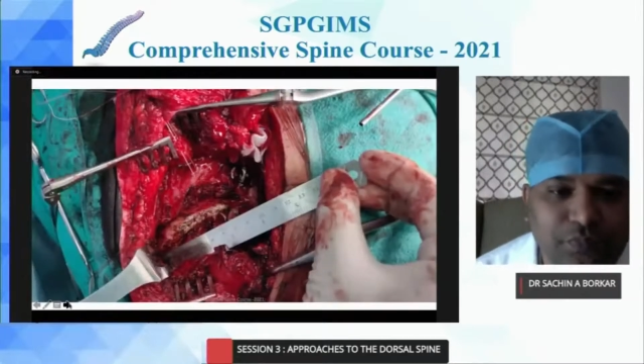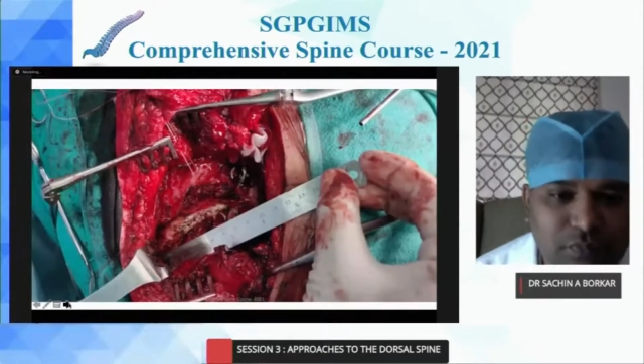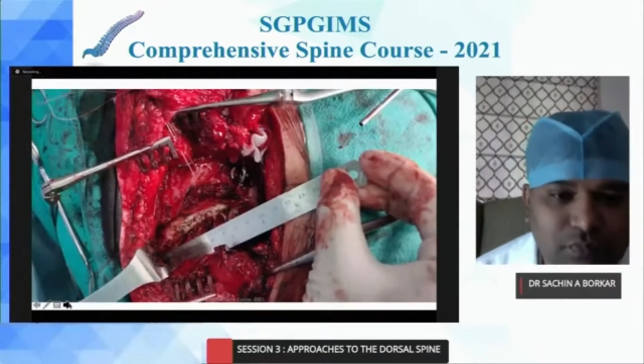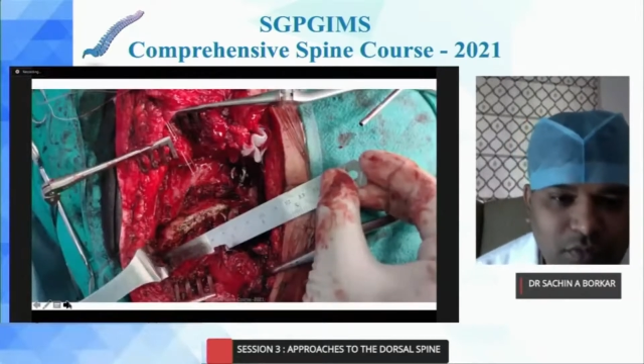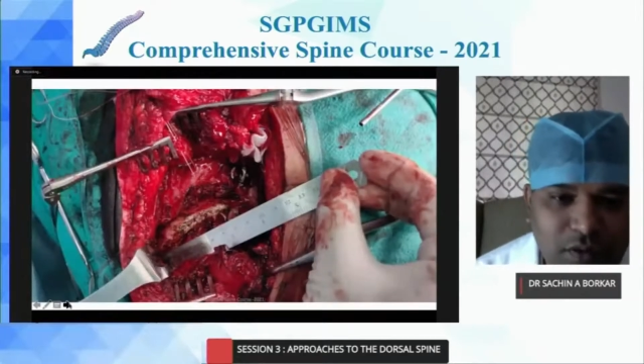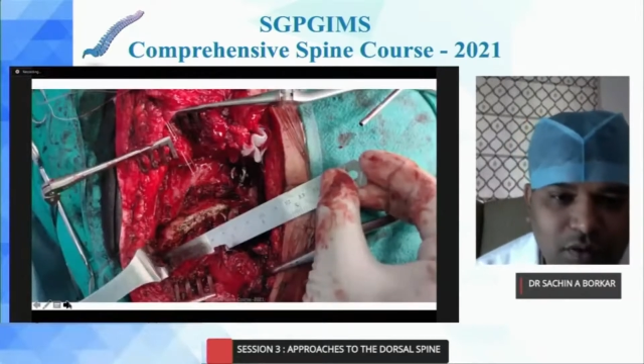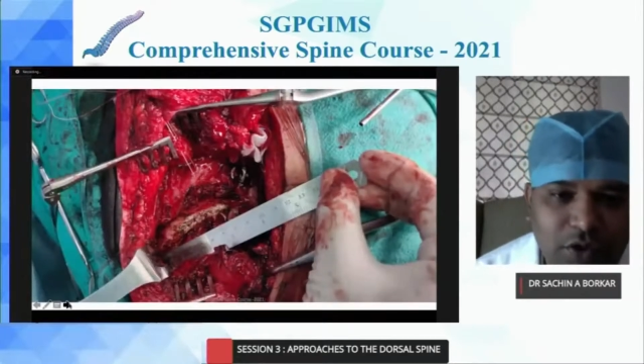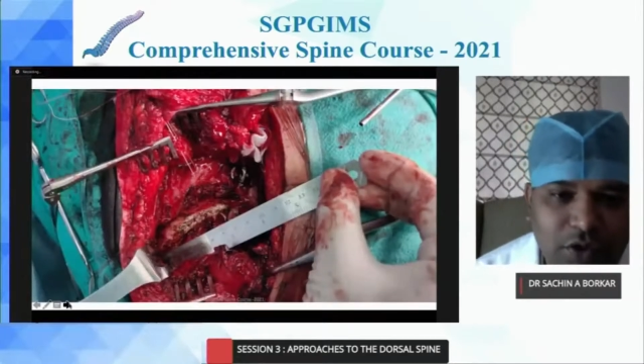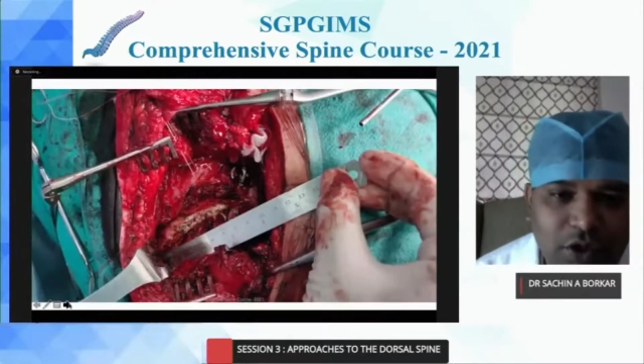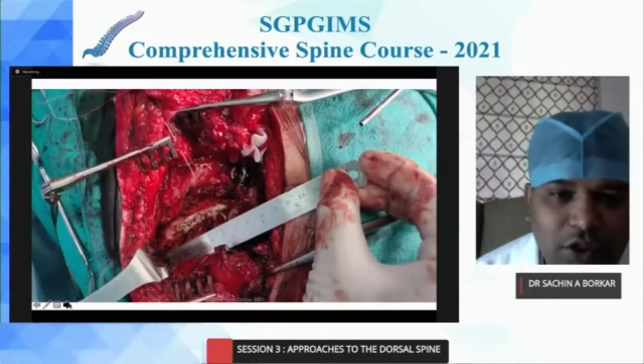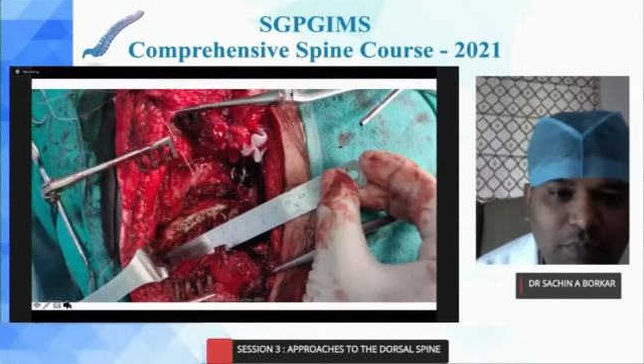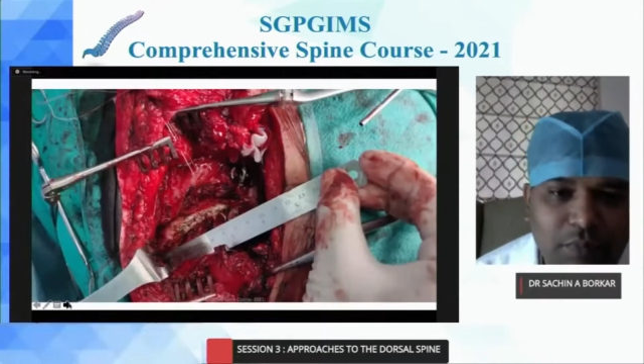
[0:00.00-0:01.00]
the rib,
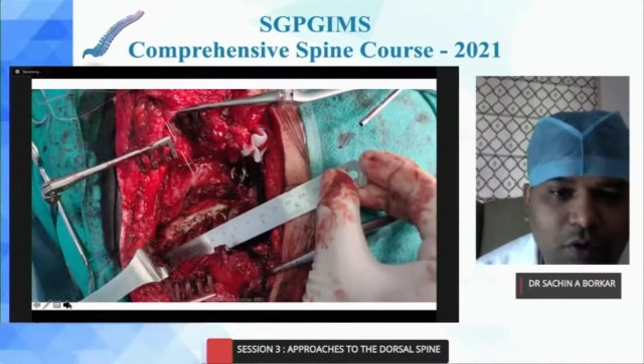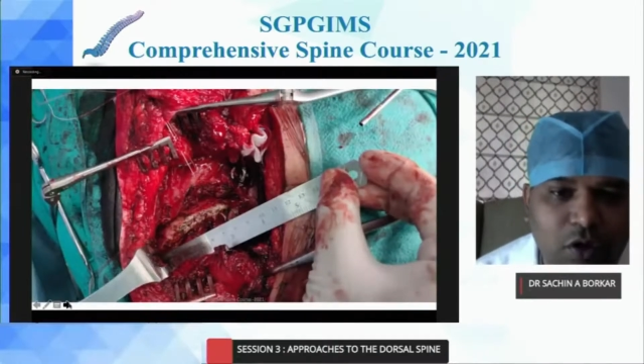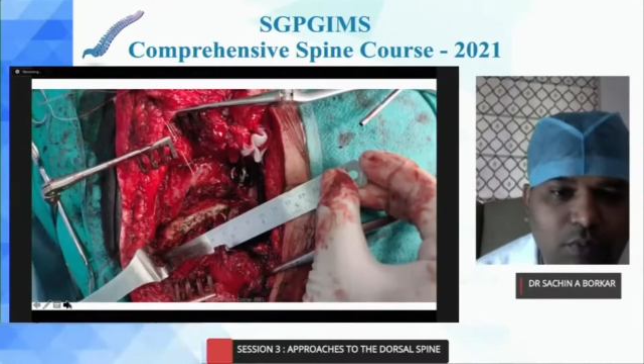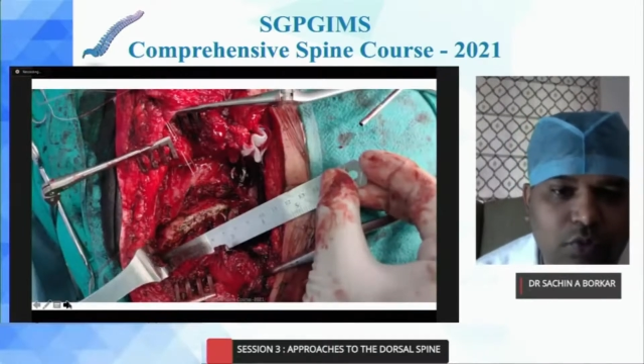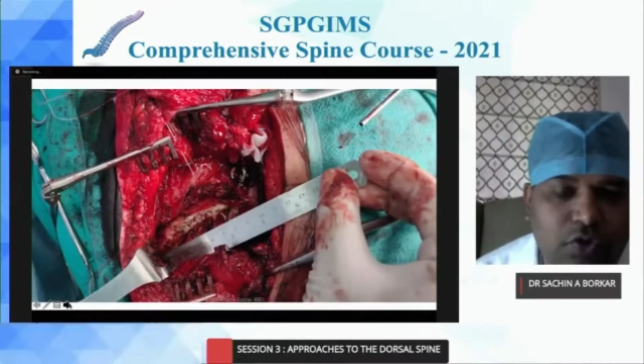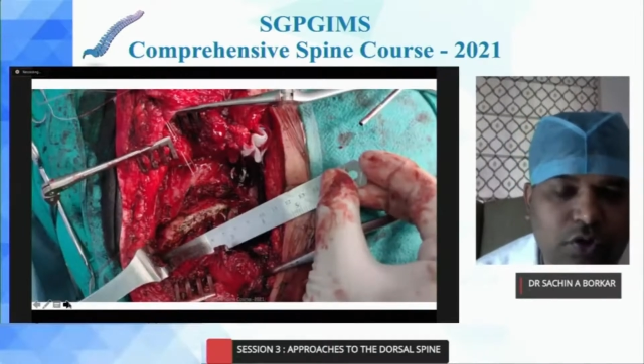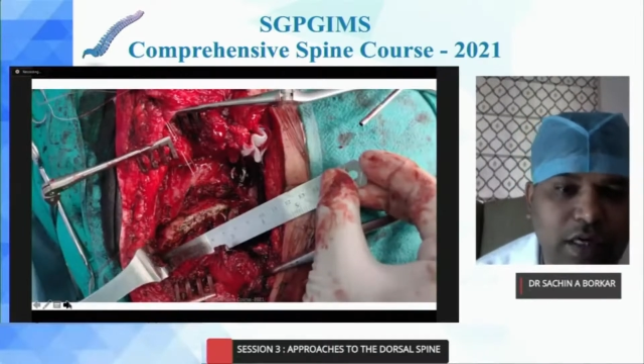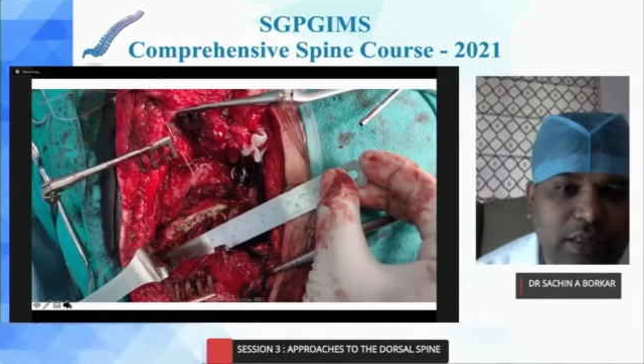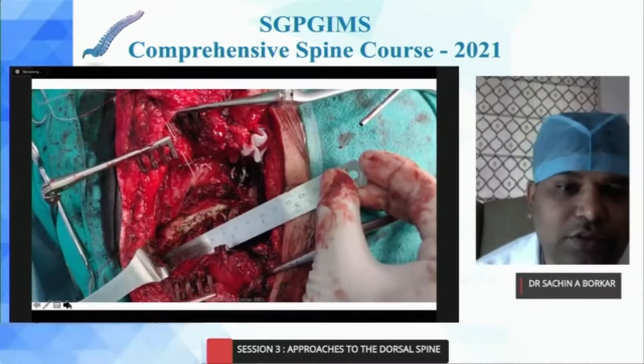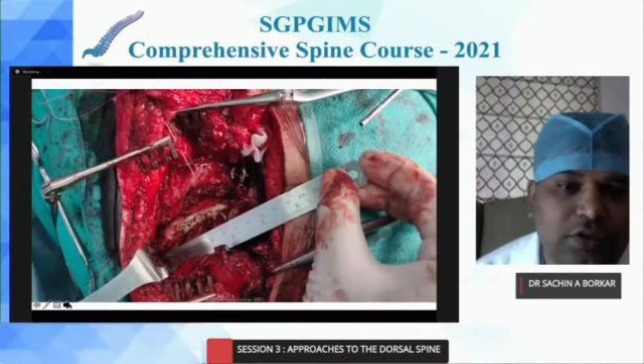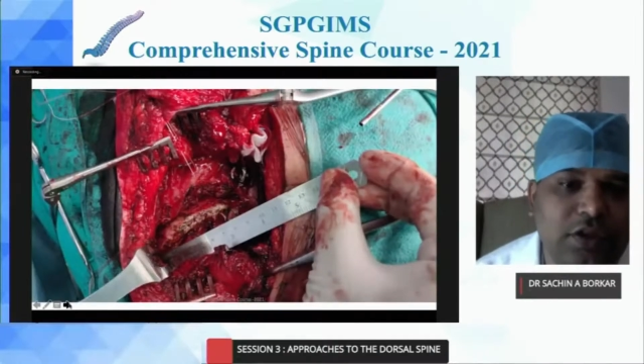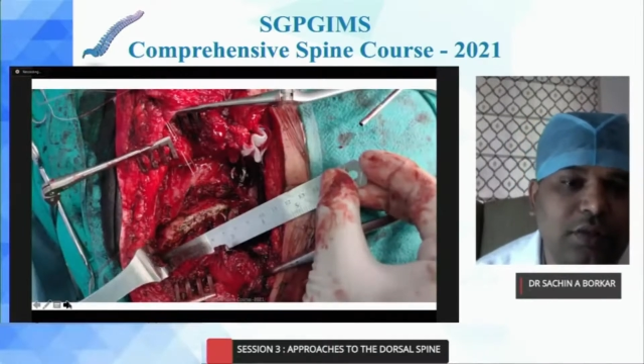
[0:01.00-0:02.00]
almost 9
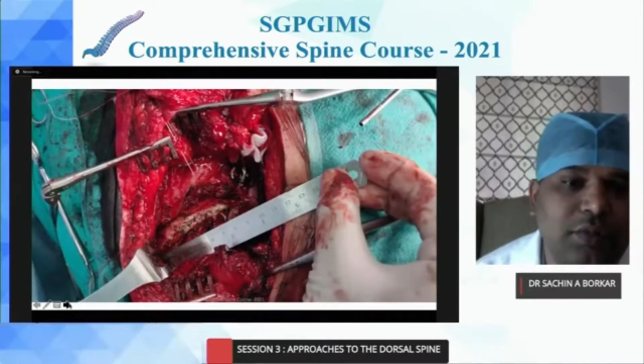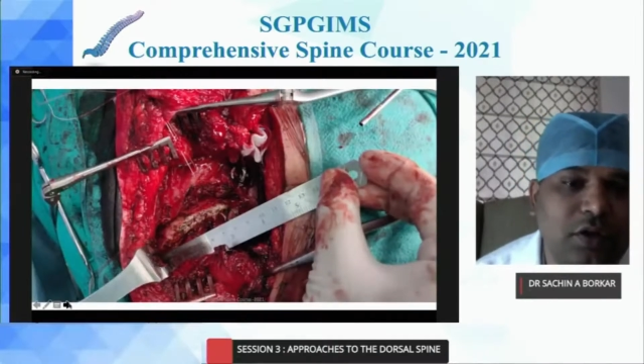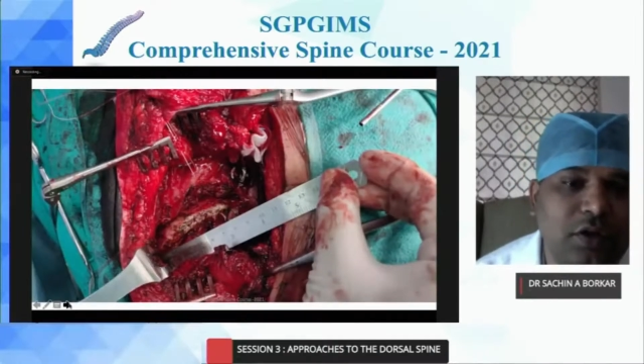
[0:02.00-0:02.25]
centimeter of